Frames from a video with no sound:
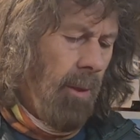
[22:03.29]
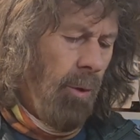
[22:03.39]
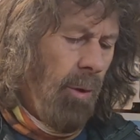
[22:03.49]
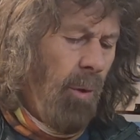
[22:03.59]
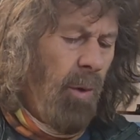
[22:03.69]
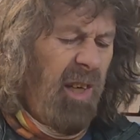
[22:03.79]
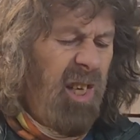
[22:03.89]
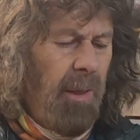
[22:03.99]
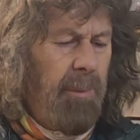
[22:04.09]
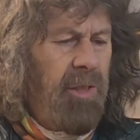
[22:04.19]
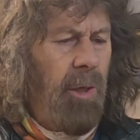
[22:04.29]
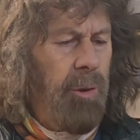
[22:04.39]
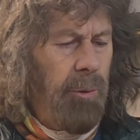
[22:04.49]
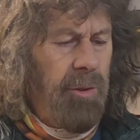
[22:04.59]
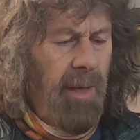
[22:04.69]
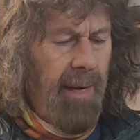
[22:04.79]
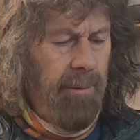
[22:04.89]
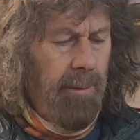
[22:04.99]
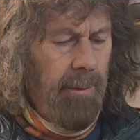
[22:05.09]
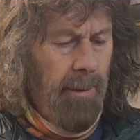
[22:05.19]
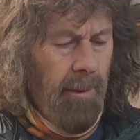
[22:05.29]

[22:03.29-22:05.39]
Although I want to cut my socials down.